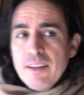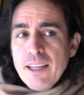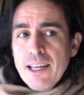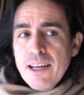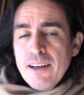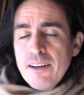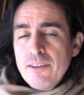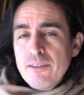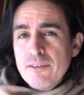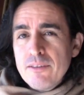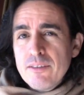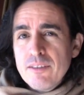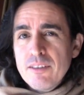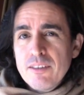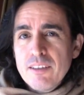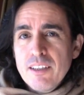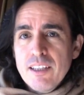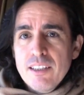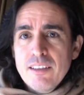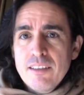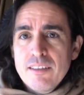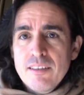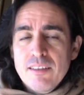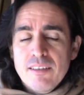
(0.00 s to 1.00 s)
Now,
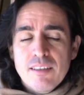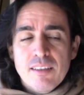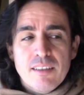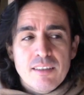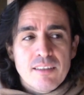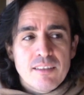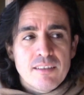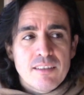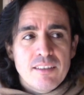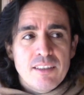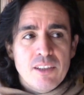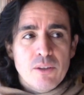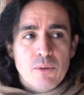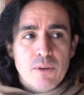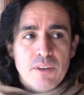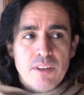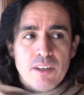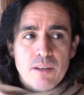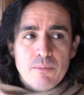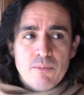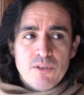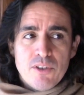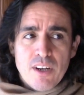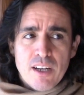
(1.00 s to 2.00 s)
let's deal with
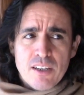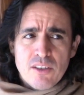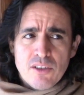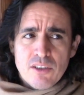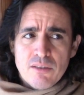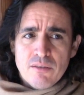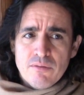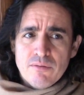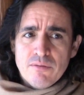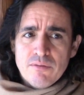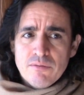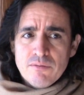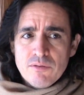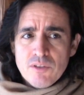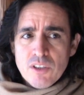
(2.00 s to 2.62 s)
an objection.